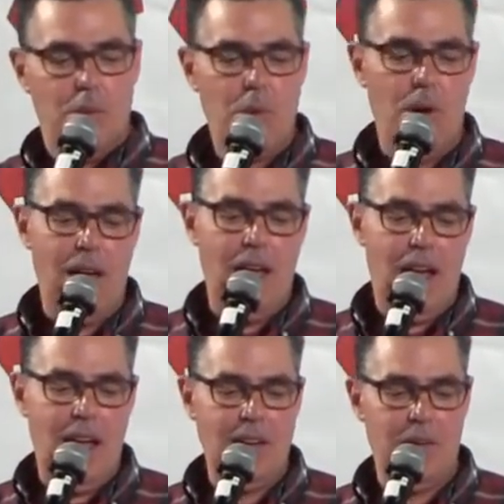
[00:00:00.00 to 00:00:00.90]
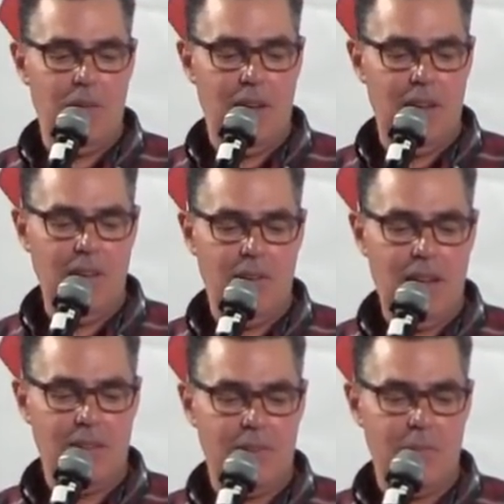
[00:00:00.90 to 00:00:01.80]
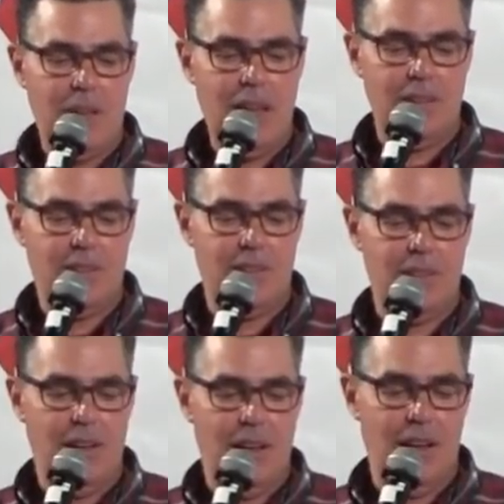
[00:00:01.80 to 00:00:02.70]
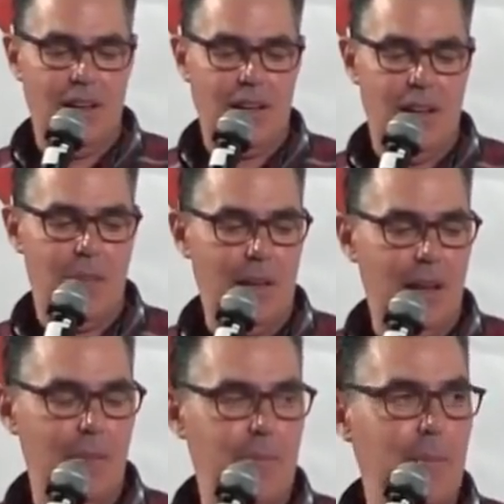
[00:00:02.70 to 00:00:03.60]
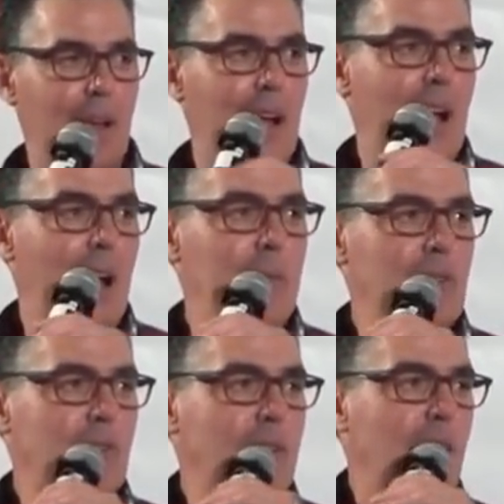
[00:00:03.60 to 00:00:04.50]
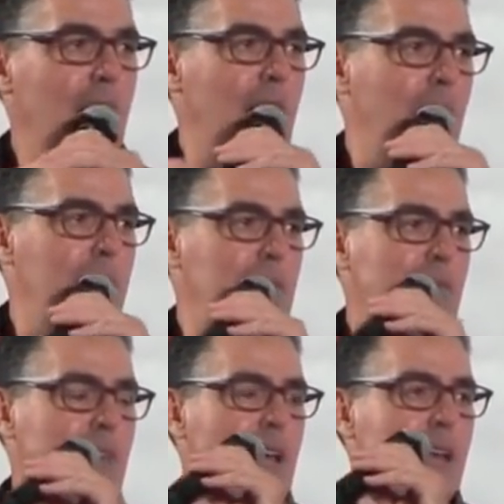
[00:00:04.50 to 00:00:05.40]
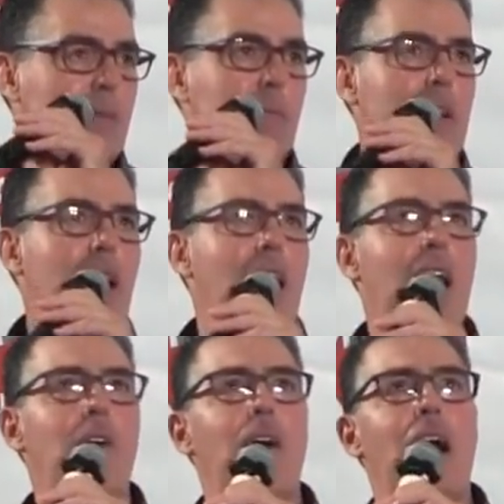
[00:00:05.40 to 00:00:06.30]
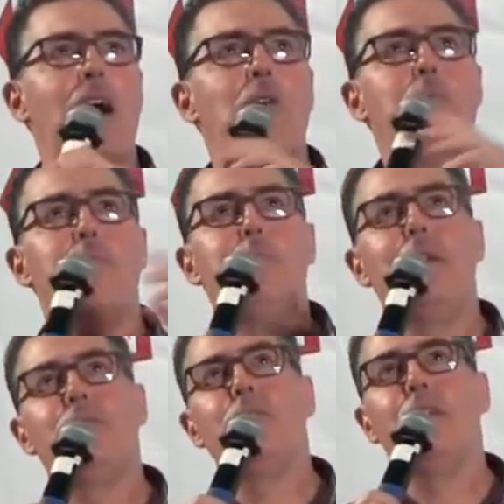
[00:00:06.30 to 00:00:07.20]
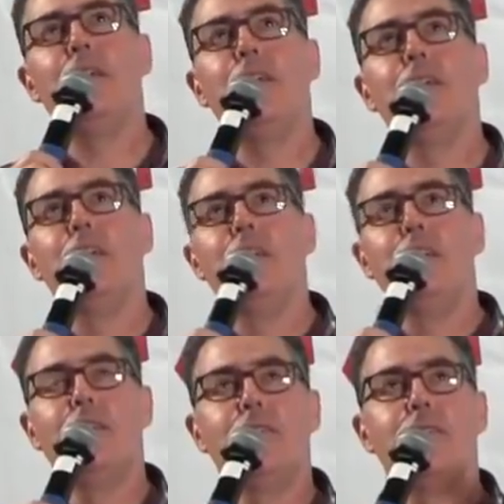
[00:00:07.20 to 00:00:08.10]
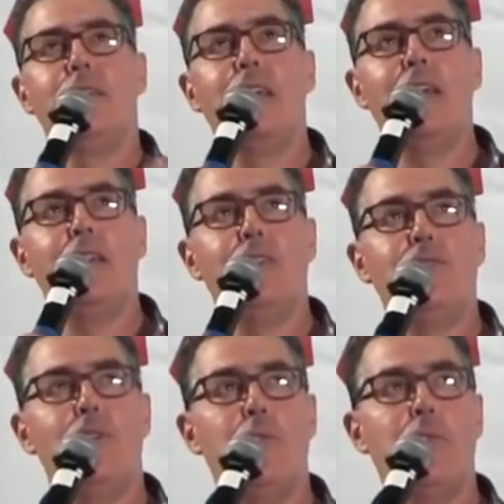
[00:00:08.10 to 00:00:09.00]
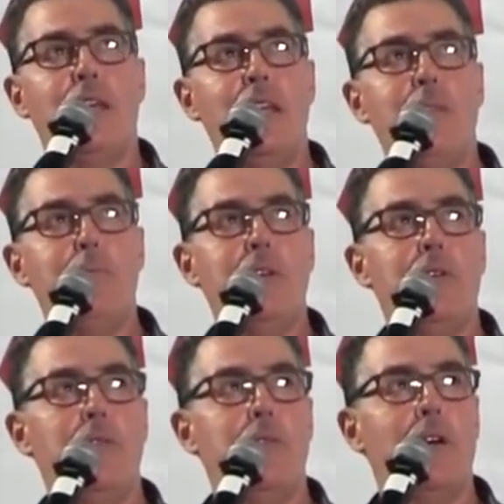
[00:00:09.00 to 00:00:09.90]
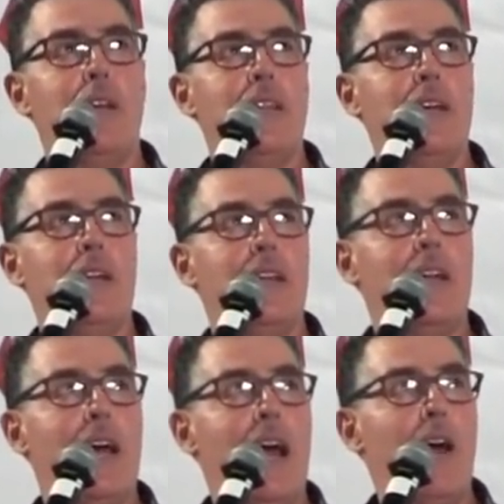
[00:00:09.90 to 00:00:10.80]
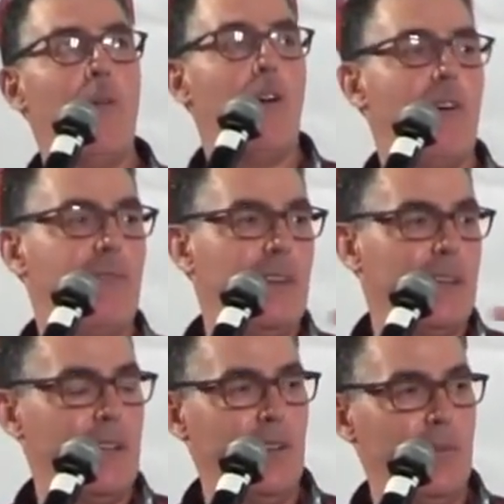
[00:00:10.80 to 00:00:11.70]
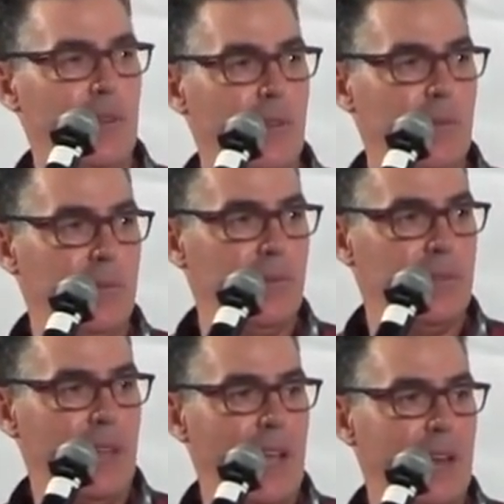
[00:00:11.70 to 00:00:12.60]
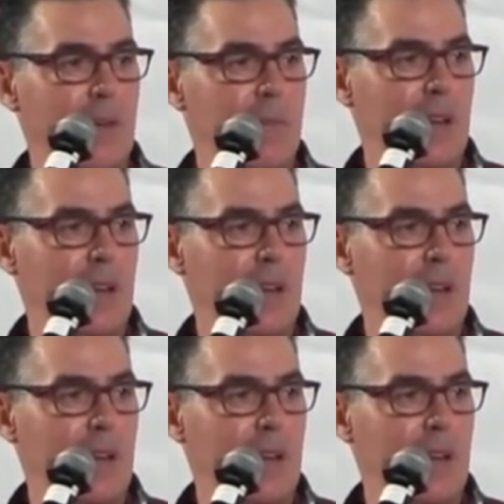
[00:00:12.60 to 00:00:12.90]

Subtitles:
Roy, I know you got some dates coming up. How much stand-up? Now, how busy does The Daily Show keep you? And then how often can you do stand-up?